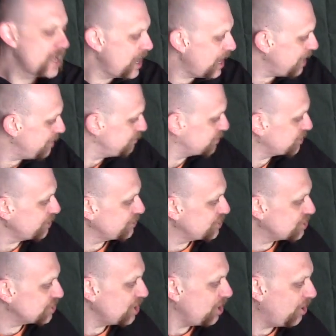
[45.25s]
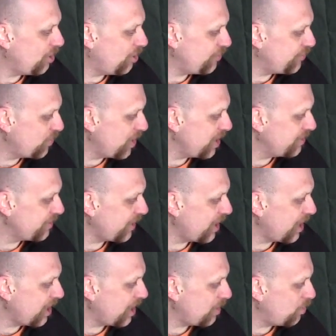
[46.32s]
So to start off with,
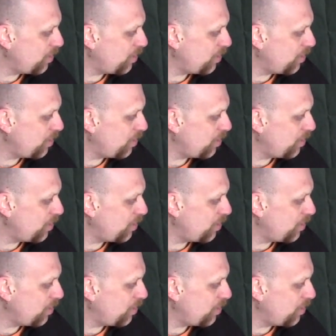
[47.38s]
I'll